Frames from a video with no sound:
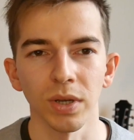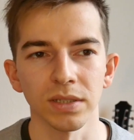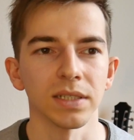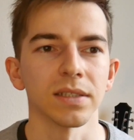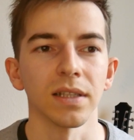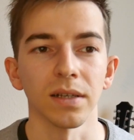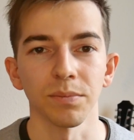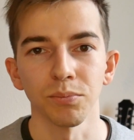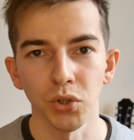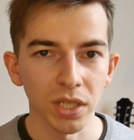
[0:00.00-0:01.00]
one is the
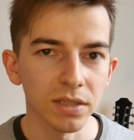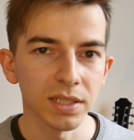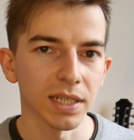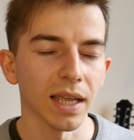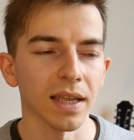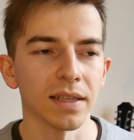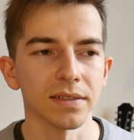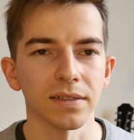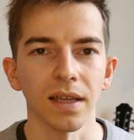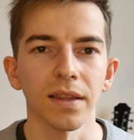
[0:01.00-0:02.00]
print
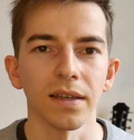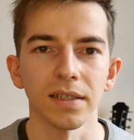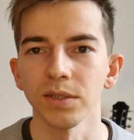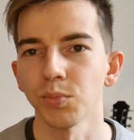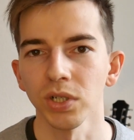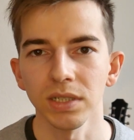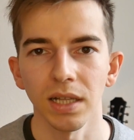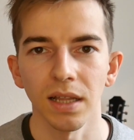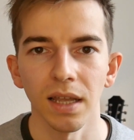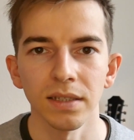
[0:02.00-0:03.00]
and another is
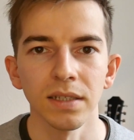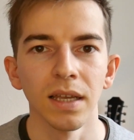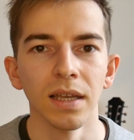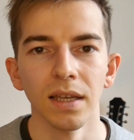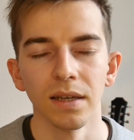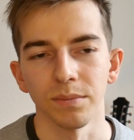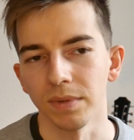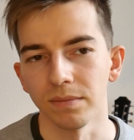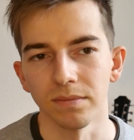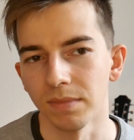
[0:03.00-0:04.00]
println,
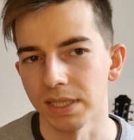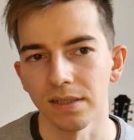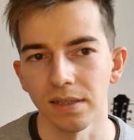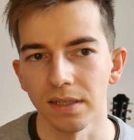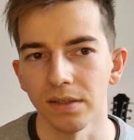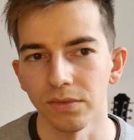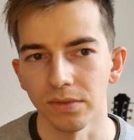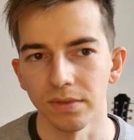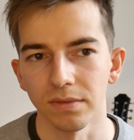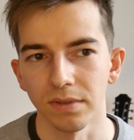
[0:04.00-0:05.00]
basically
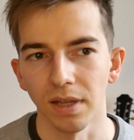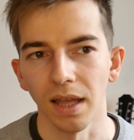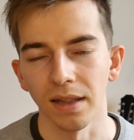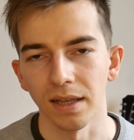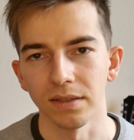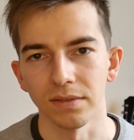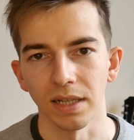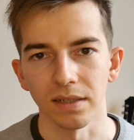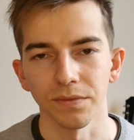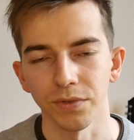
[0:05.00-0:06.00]
ln
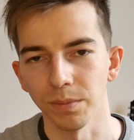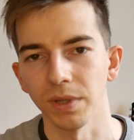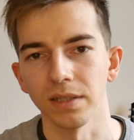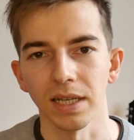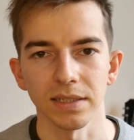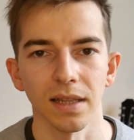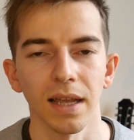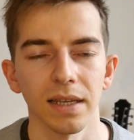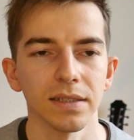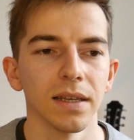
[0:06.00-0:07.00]
like from the next
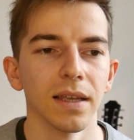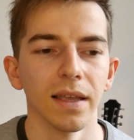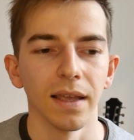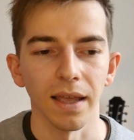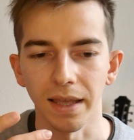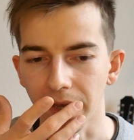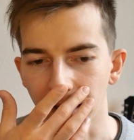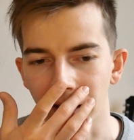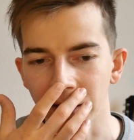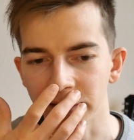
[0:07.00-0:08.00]
line.
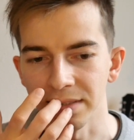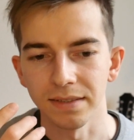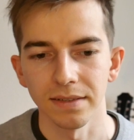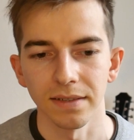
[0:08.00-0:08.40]
And